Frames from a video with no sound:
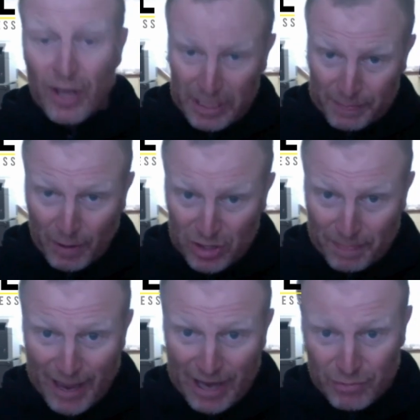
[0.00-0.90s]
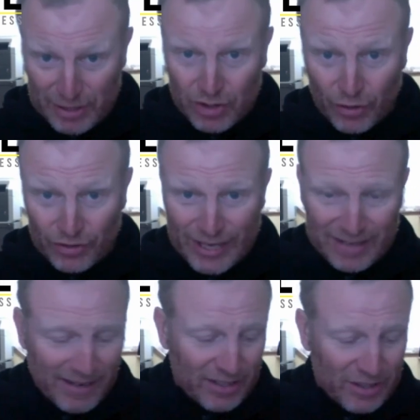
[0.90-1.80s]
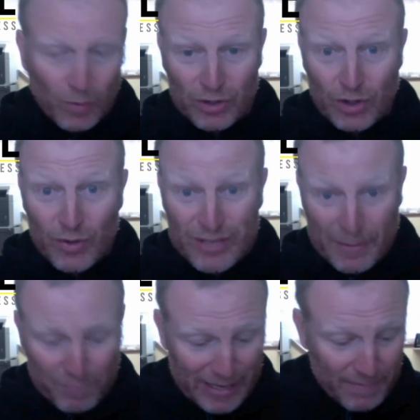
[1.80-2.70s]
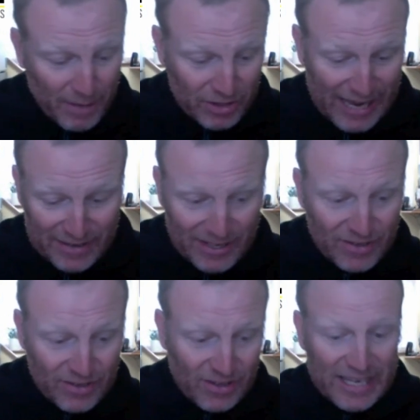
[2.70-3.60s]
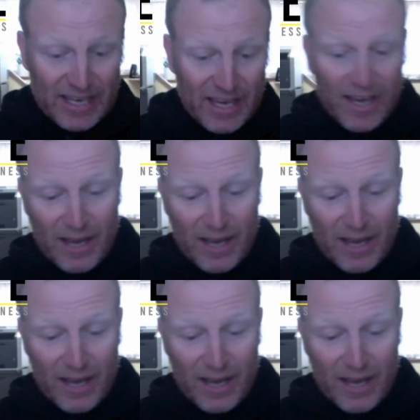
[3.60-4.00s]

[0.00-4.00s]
It's because the battery's gone dead, all right? So as soon as it pretty much gets into the,